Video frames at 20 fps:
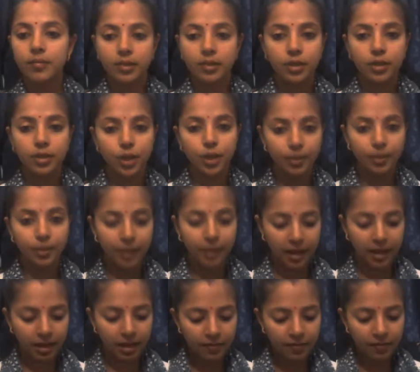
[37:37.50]
She
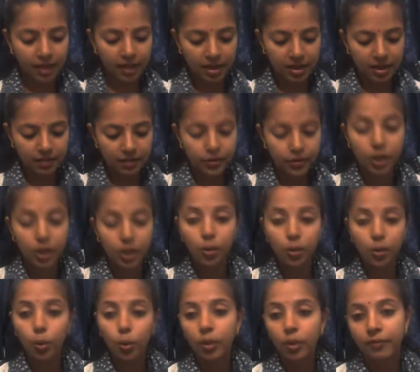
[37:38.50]
behaves as if she
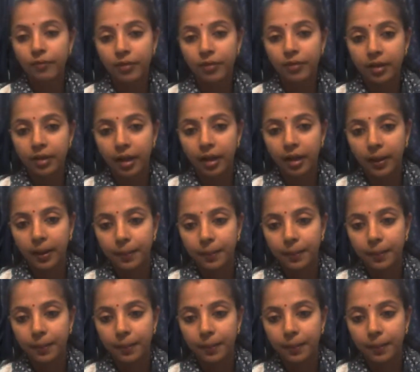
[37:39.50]
know everything.